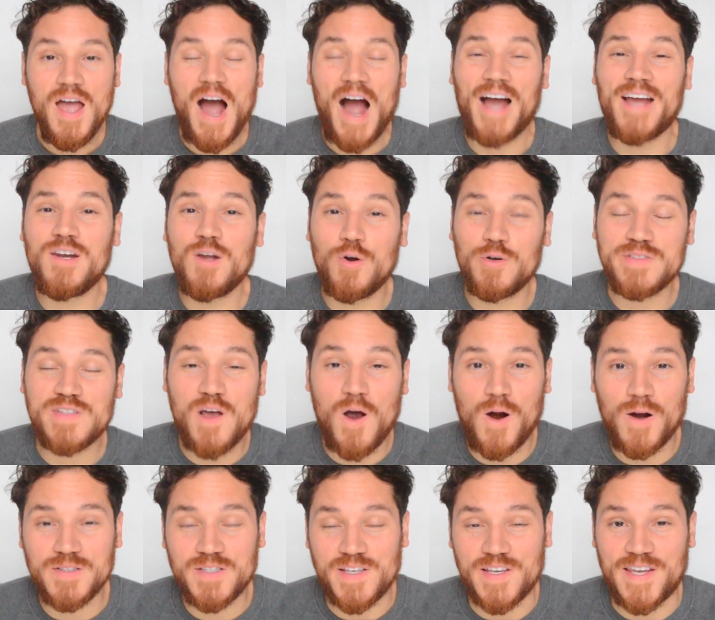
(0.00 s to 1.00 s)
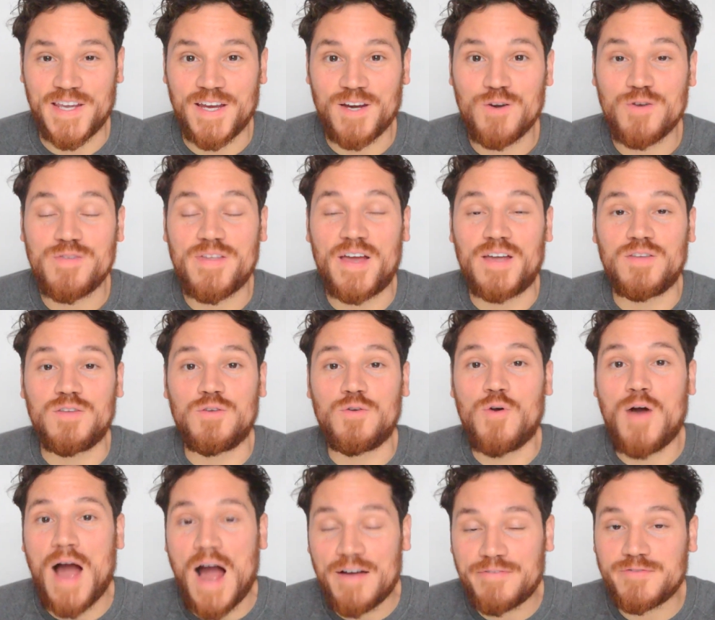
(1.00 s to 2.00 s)
I know it's hard to hear that you
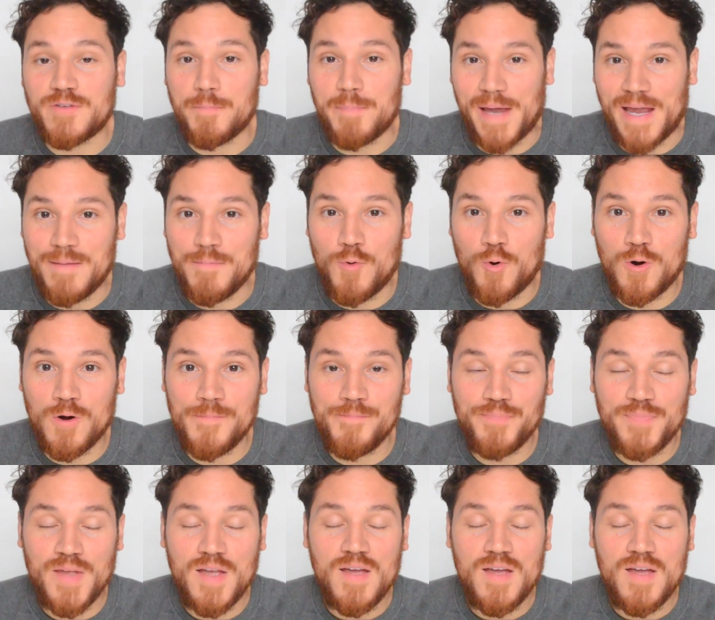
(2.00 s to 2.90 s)
have to pay more,